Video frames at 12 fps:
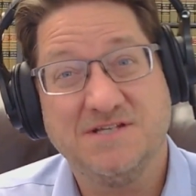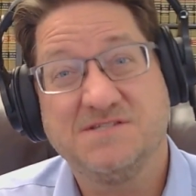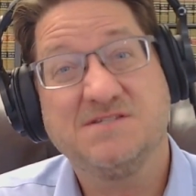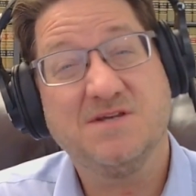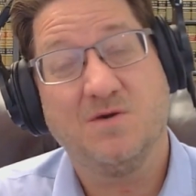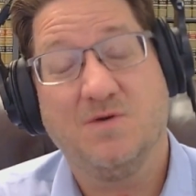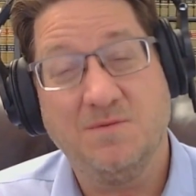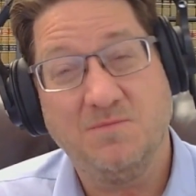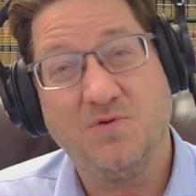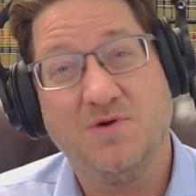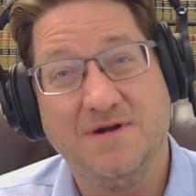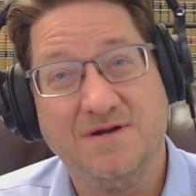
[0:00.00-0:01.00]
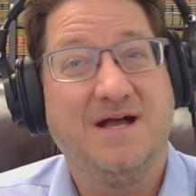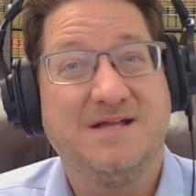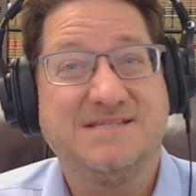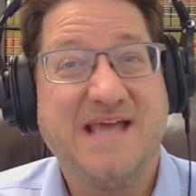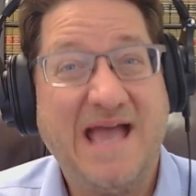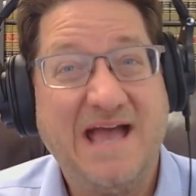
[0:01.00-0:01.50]
it's so important
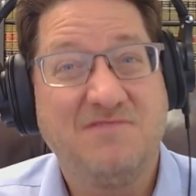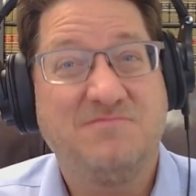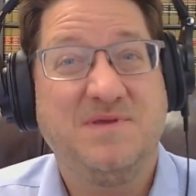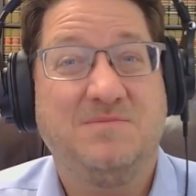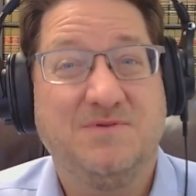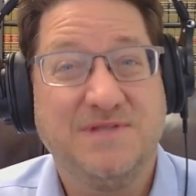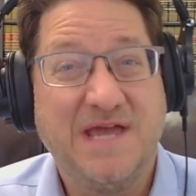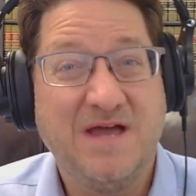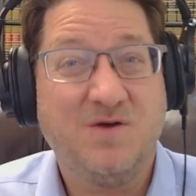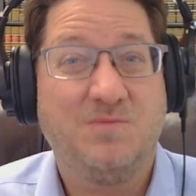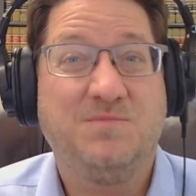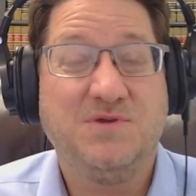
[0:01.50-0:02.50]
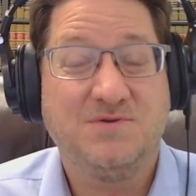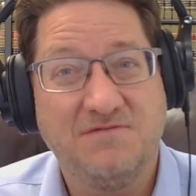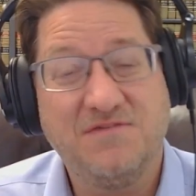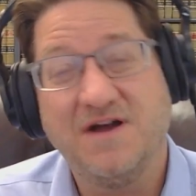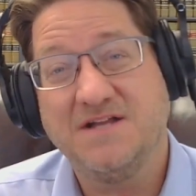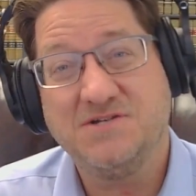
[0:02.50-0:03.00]
to have people to help you
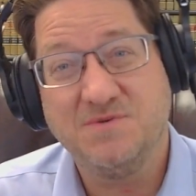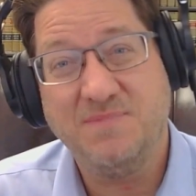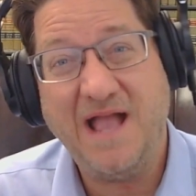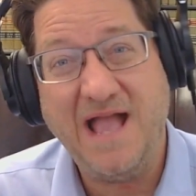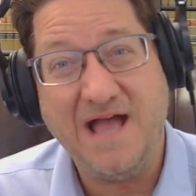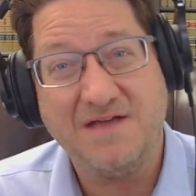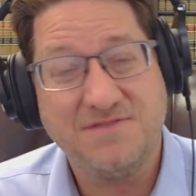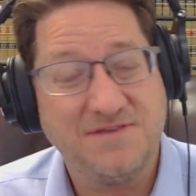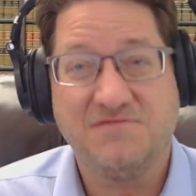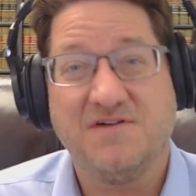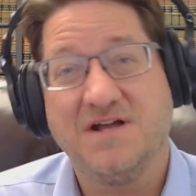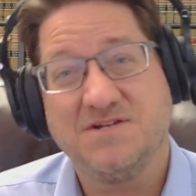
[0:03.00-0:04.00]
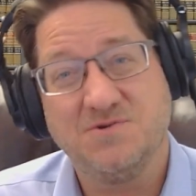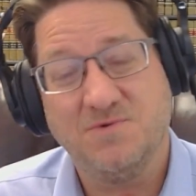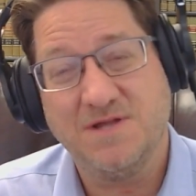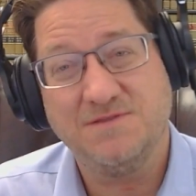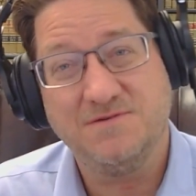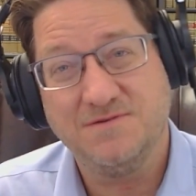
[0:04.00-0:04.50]
find your path and find your
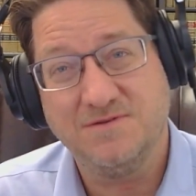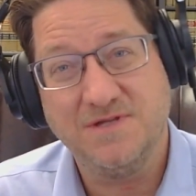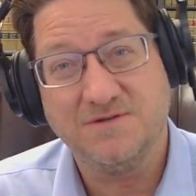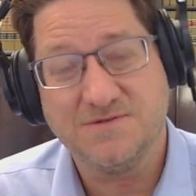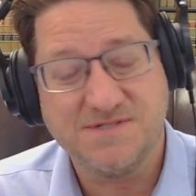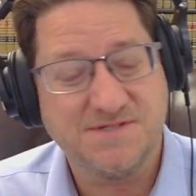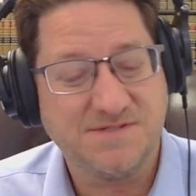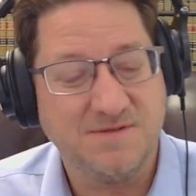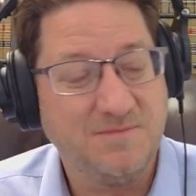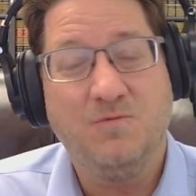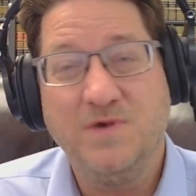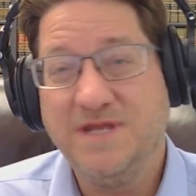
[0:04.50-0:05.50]
way through the legal system.